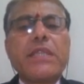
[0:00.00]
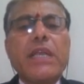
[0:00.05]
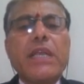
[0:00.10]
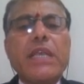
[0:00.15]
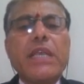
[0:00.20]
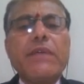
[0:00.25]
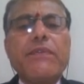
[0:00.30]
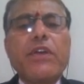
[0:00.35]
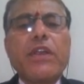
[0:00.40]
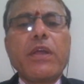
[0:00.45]
That
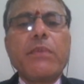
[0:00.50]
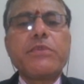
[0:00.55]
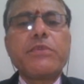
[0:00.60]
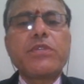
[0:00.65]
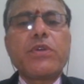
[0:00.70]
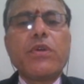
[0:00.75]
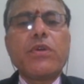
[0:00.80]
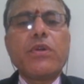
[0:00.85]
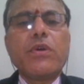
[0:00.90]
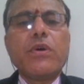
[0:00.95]
lever arm is
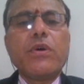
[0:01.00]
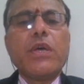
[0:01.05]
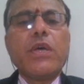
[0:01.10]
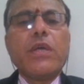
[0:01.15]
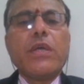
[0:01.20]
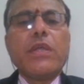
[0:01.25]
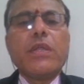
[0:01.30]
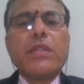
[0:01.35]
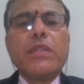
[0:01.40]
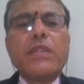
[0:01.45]
equal to
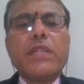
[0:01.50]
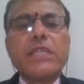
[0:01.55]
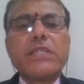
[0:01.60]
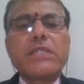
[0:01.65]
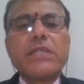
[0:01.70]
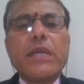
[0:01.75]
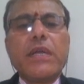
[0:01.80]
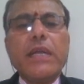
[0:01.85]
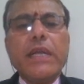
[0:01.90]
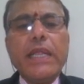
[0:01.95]

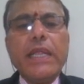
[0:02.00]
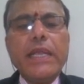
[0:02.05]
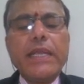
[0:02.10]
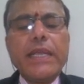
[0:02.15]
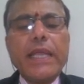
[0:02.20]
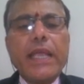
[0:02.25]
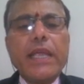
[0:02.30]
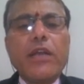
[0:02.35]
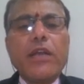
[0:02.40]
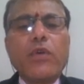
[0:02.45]
this D
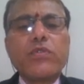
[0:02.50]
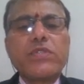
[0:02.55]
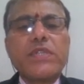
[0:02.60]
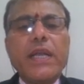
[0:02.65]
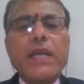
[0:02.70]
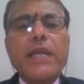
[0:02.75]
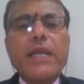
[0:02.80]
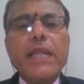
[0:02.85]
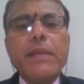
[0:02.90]
taken outside,